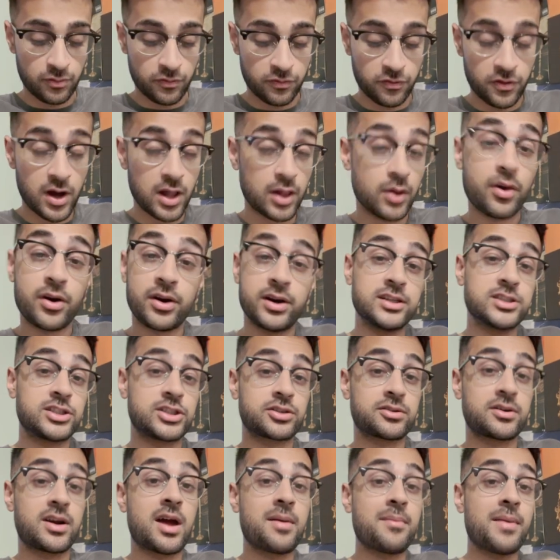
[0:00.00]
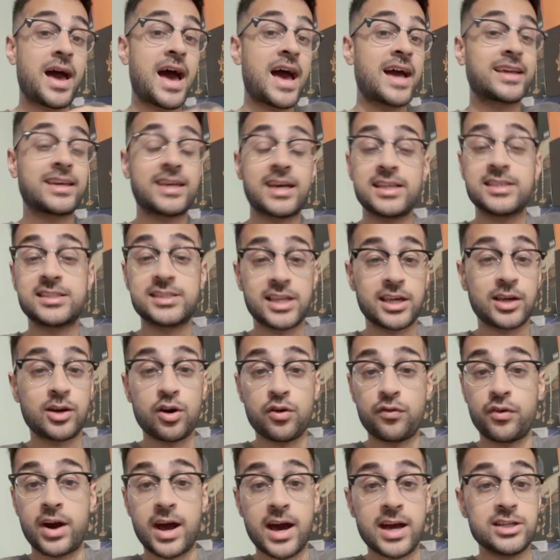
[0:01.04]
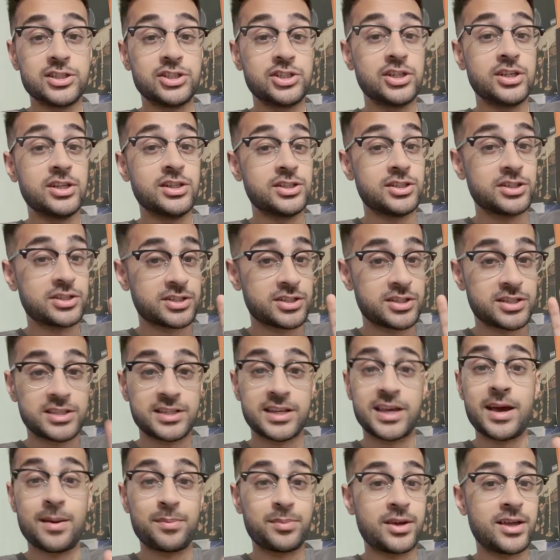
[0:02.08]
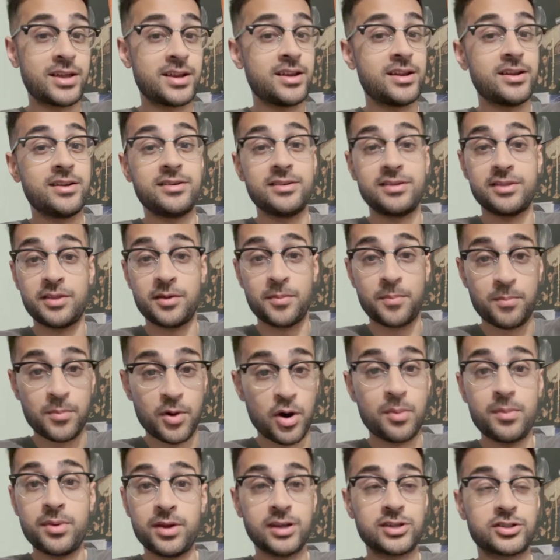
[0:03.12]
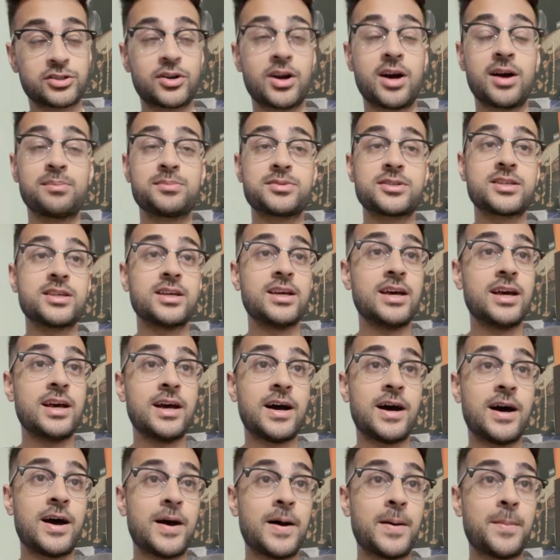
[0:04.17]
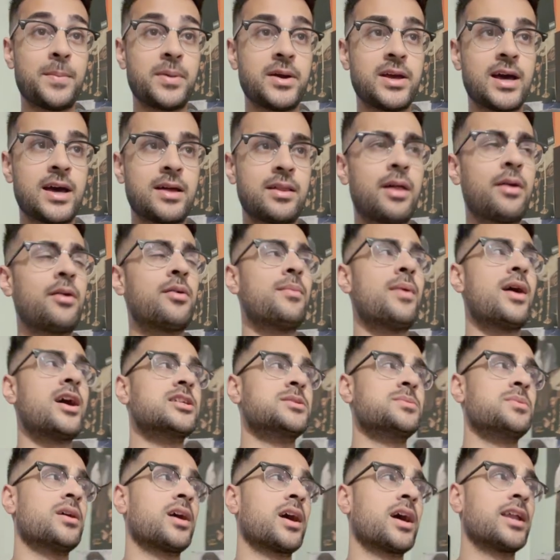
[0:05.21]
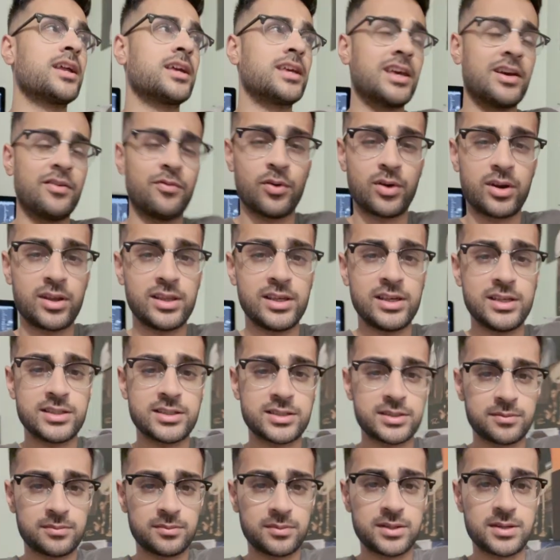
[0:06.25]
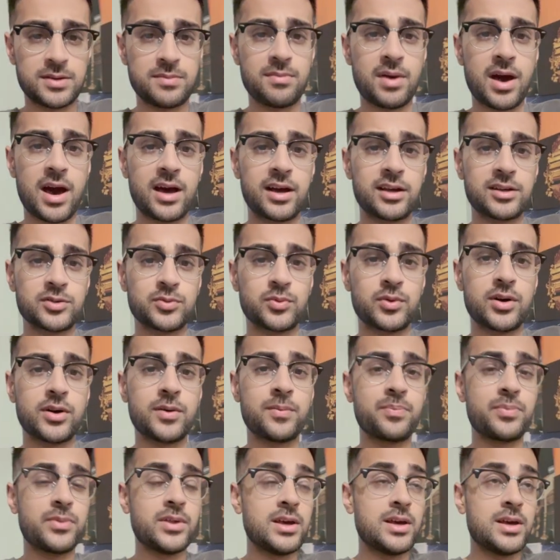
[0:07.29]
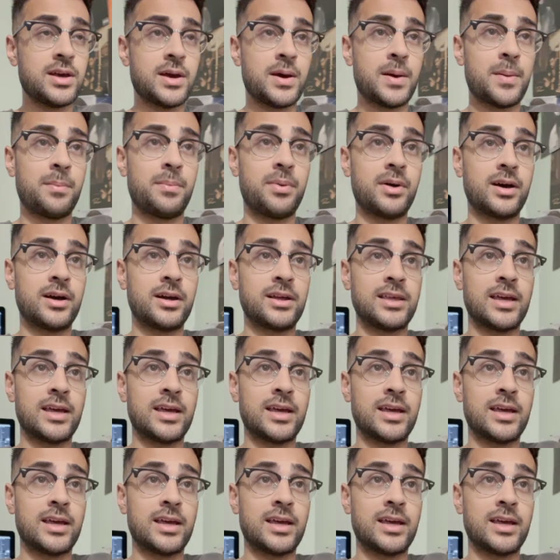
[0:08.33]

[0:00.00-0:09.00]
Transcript: follow our Instagram at Kids Takeover IG just to stay updated the moment it drops. Um, but yeah, that reminds me, I gotta give one of these to Matt as well. But